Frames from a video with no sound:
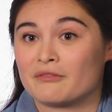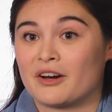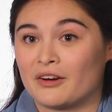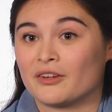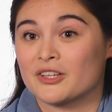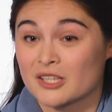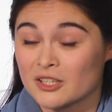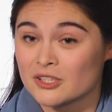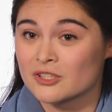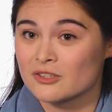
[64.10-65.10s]
very large
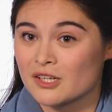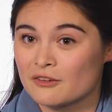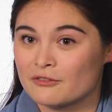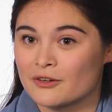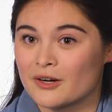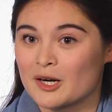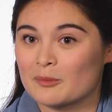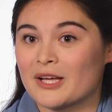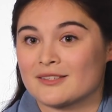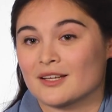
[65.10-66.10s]
industry
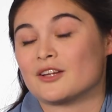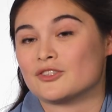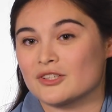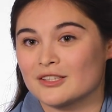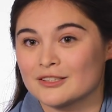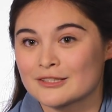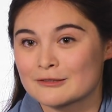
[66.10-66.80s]
for plastic engineers.